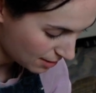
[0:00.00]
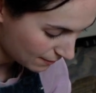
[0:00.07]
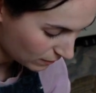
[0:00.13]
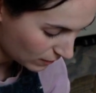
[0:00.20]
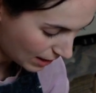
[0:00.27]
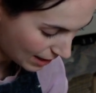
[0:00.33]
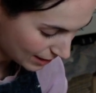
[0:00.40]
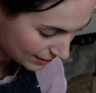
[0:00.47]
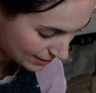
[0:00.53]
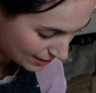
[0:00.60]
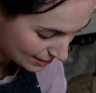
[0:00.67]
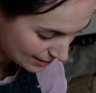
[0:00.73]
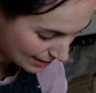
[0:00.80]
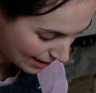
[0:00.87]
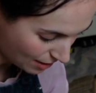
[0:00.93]
the
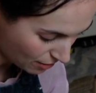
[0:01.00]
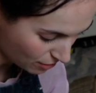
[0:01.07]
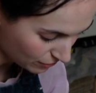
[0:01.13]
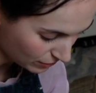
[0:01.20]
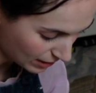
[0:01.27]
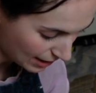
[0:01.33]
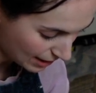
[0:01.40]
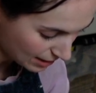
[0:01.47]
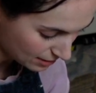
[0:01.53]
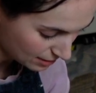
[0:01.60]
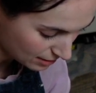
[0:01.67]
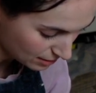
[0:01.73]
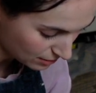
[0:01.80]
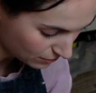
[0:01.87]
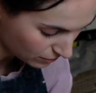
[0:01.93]
excess layer of clay that
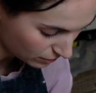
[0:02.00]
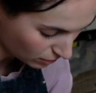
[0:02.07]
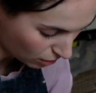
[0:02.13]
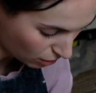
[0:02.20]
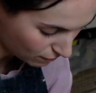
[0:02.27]
you've got